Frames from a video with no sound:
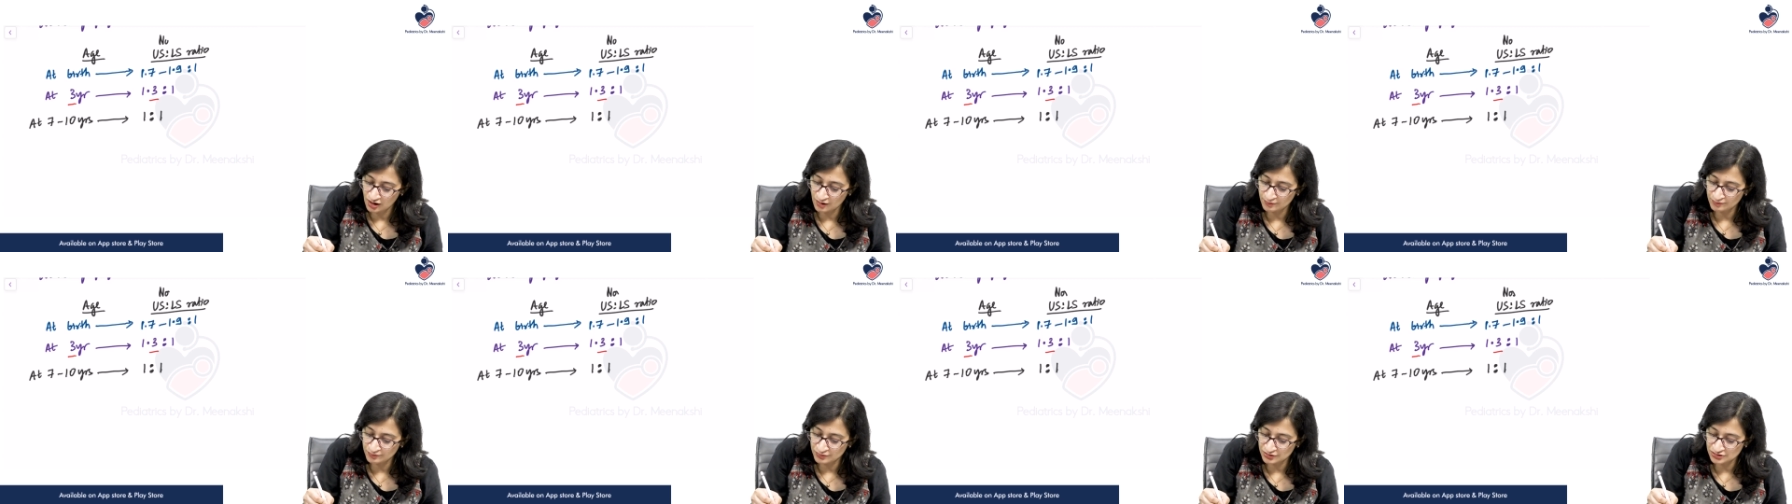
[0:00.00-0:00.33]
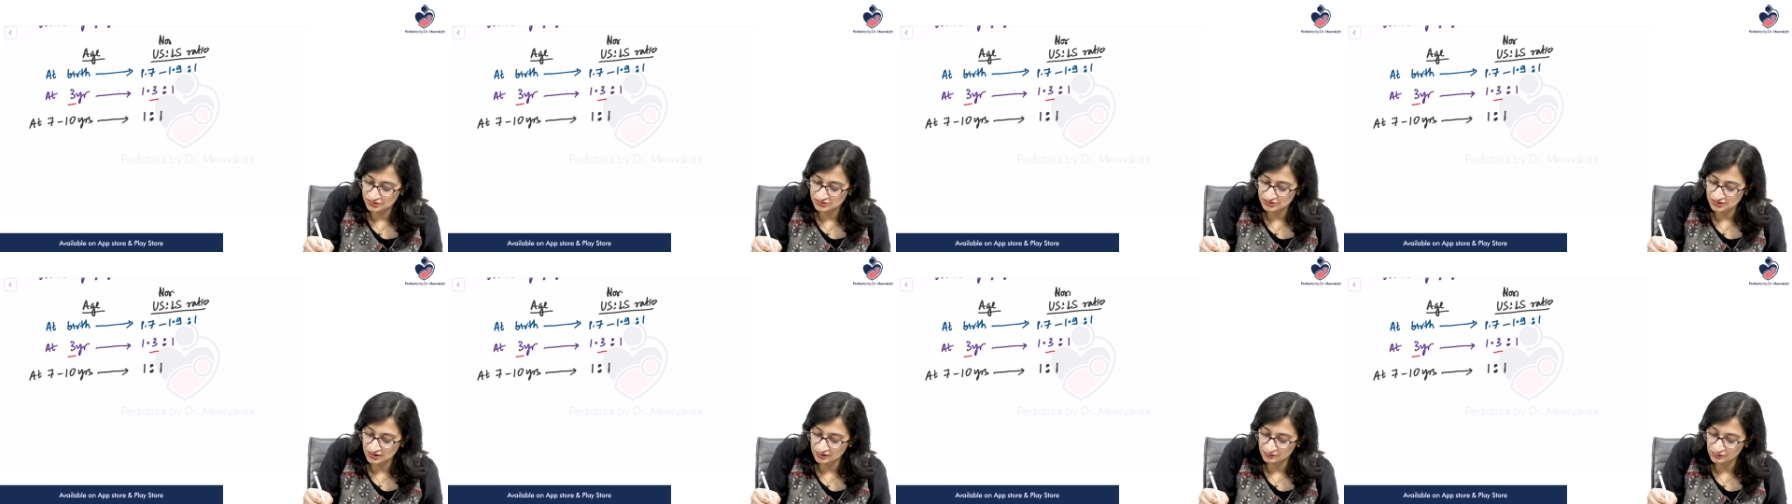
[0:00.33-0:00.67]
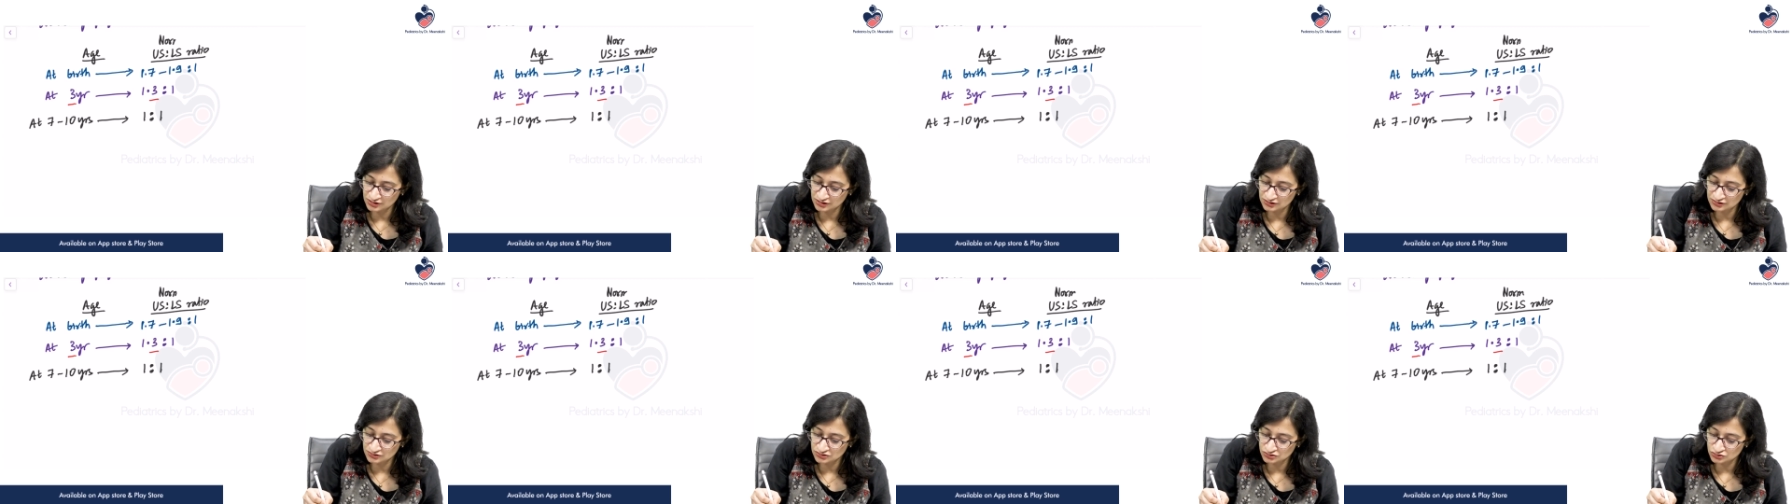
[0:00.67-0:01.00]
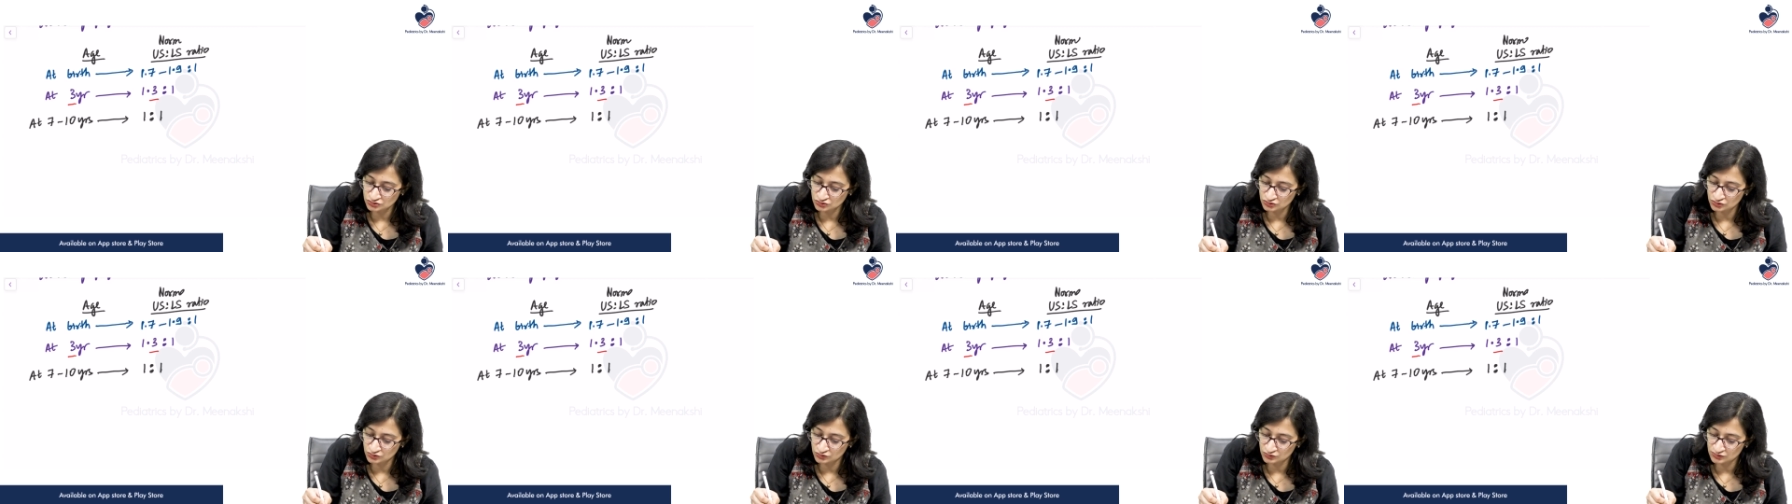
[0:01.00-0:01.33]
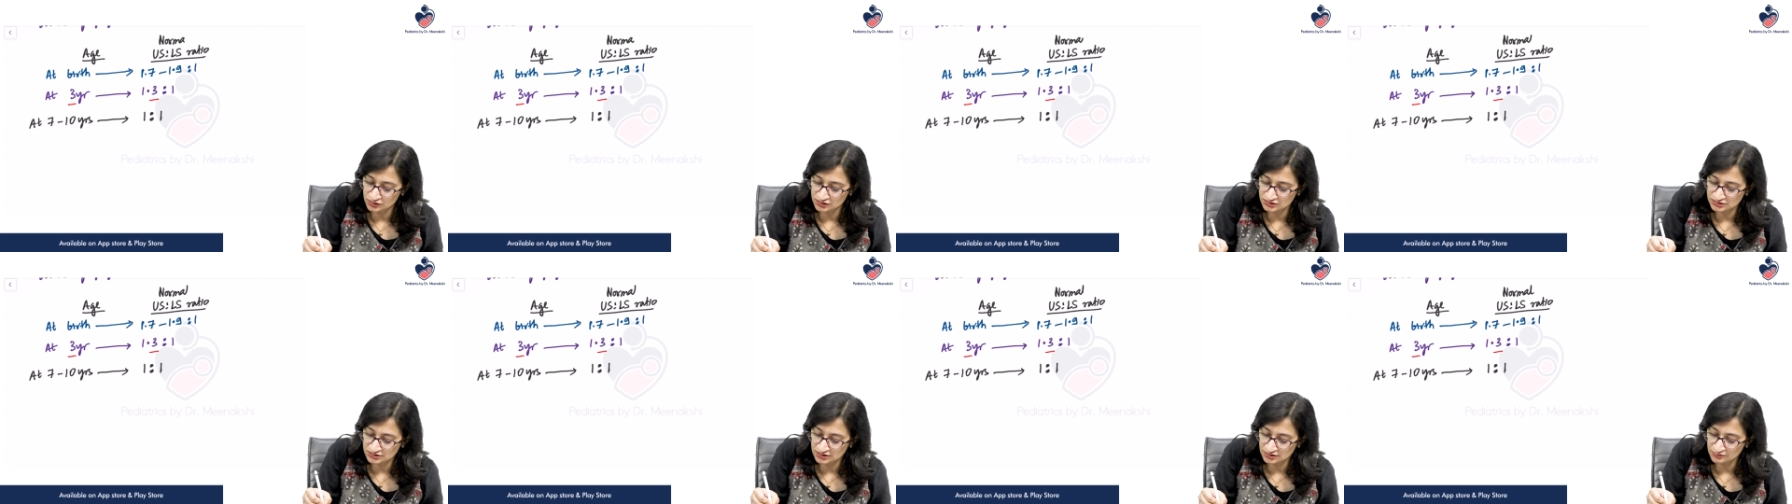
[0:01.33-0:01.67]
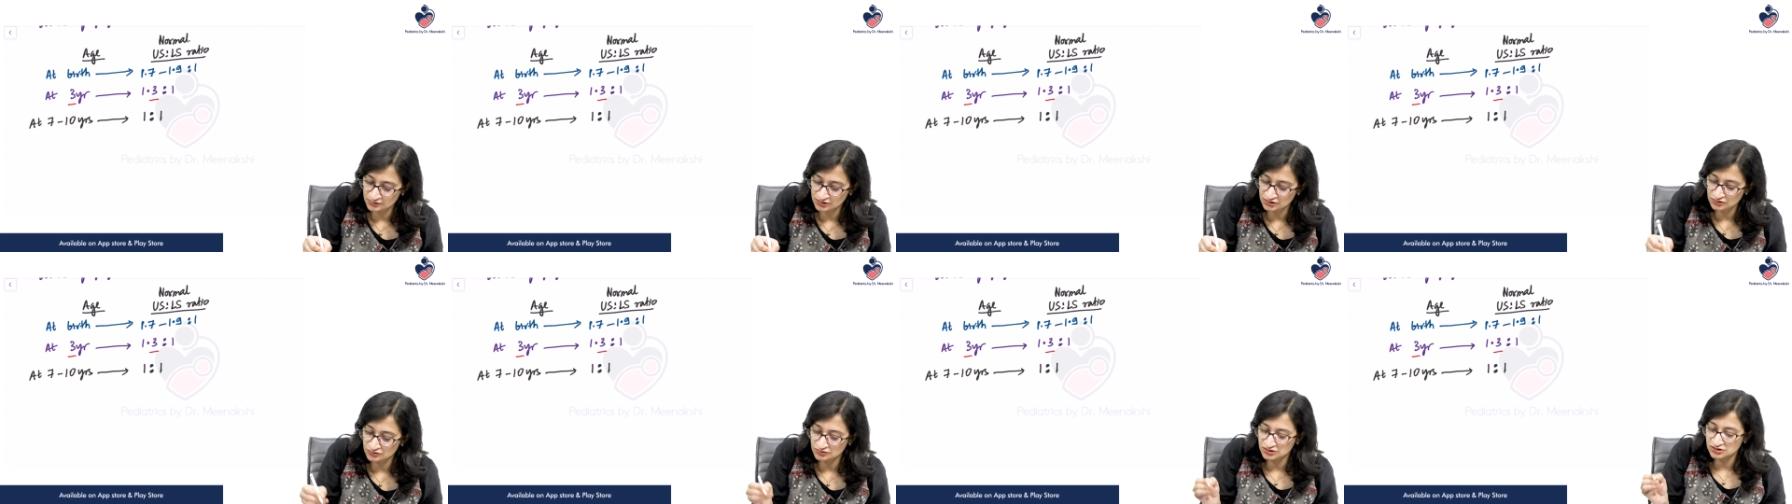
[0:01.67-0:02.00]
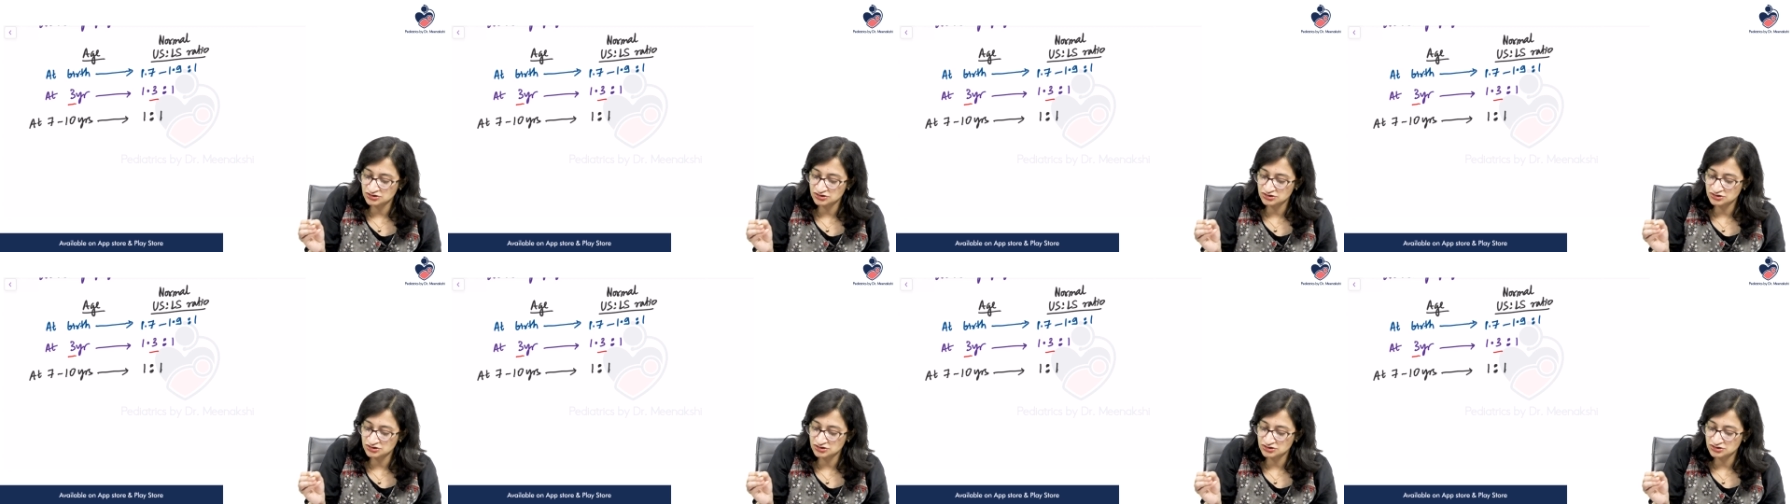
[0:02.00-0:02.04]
upper segment is to lower segment